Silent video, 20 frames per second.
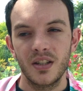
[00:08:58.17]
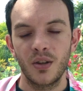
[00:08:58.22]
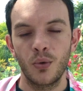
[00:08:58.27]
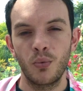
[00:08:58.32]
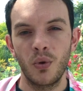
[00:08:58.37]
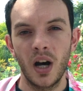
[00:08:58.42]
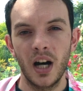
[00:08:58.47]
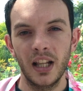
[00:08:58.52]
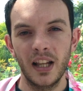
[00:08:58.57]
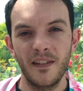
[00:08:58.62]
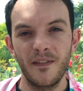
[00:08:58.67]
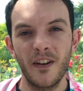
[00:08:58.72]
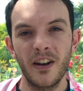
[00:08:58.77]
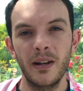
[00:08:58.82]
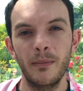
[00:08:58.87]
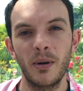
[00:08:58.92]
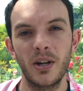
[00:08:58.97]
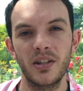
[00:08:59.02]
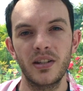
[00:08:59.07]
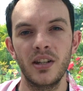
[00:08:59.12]
So while I
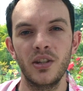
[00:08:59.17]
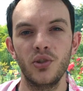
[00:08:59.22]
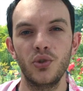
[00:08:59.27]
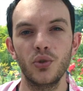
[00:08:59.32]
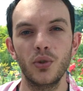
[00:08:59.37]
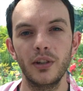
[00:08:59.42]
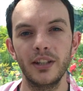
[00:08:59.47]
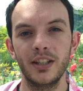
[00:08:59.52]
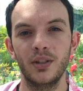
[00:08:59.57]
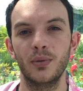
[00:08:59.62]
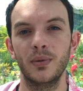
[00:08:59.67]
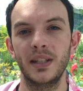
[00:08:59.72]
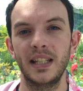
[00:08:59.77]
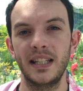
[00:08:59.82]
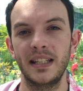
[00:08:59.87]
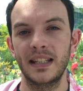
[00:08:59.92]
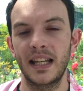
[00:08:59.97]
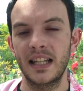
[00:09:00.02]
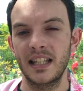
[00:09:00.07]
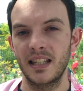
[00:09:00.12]
very much enjoyed all
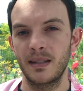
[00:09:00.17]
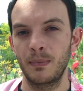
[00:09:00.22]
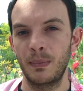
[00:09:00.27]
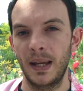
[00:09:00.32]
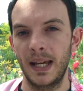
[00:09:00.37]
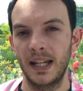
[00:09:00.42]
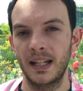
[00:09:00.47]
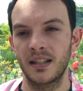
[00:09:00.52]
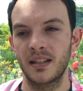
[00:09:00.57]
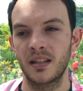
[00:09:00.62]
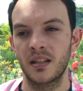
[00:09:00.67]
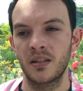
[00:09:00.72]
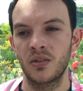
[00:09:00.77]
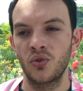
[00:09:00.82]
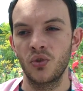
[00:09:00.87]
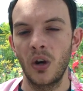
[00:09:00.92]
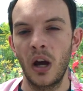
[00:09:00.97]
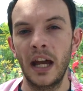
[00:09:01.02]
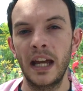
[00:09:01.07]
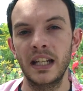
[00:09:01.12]
these aspects,
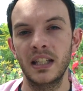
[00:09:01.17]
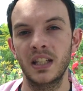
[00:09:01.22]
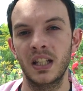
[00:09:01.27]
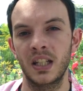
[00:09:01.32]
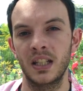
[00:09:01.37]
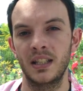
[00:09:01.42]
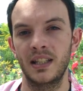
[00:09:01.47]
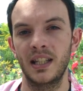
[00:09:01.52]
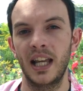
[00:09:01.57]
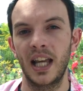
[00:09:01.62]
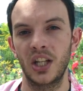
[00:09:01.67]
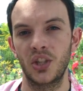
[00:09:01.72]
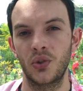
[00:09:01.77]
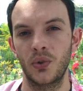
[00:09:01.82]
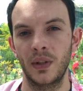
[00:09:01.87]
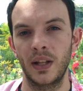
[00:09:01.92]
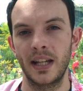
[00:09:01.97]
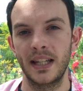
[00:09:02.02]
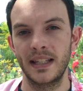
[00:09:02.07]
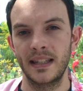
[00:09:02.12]
trying to
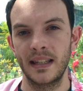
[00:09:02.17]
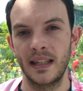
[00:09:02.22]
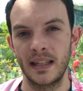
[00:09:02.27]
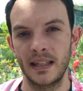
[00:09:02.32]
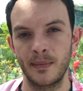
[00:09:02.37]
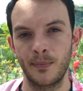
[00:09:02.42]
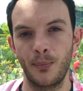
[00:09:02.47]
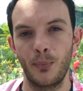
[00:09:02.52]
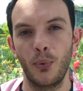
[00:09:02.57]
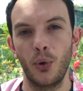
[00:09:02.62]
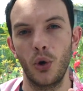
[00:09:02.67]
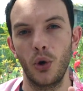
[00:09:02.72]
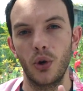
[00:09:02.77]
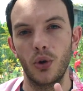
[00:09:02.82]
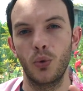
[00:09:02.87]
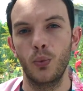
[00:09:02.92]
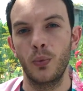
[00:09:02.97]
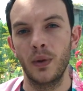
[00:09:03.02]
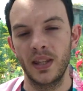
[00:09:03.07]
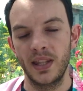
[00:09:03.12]
contextualise this
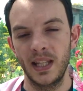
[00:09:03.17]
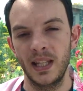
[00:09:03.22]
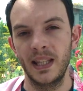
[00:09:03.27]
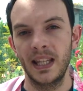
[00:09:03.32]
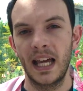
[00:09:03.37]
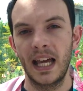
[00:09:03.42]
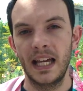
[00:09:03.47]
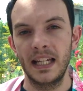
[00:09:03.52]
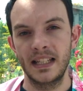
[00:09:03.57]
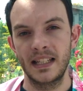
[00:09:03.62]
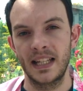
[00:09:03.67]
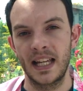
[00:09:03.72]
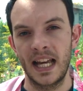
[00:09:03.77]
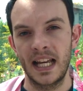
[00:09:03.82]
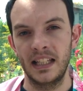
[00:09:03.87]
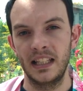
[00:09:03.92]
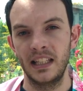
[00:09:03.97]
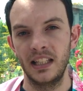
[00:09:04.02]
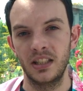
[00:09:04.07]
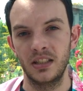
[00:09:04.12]
book within that
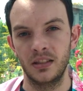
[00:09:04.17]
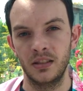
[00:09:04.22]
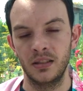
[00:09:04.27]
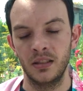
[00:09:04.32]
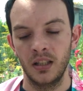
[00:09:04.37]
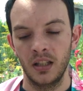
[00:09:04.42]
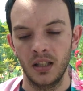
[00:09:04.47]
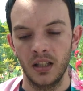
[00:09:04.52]
Italian